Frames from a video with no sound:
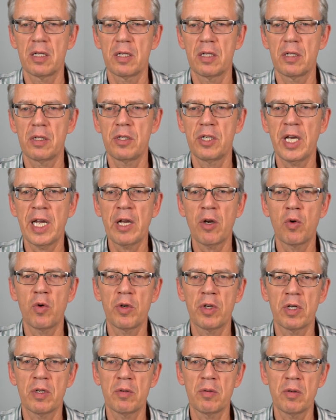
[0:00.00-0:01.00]

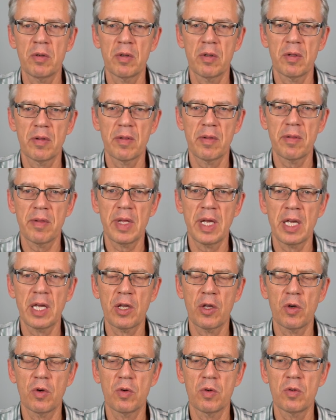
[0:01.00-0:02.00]
dziękuję,
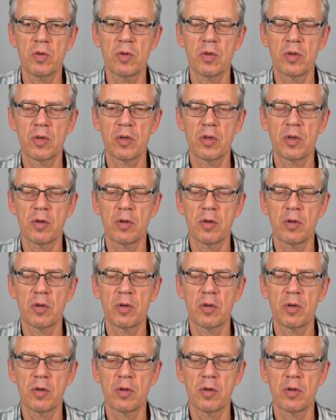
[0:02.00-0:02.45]
thank you,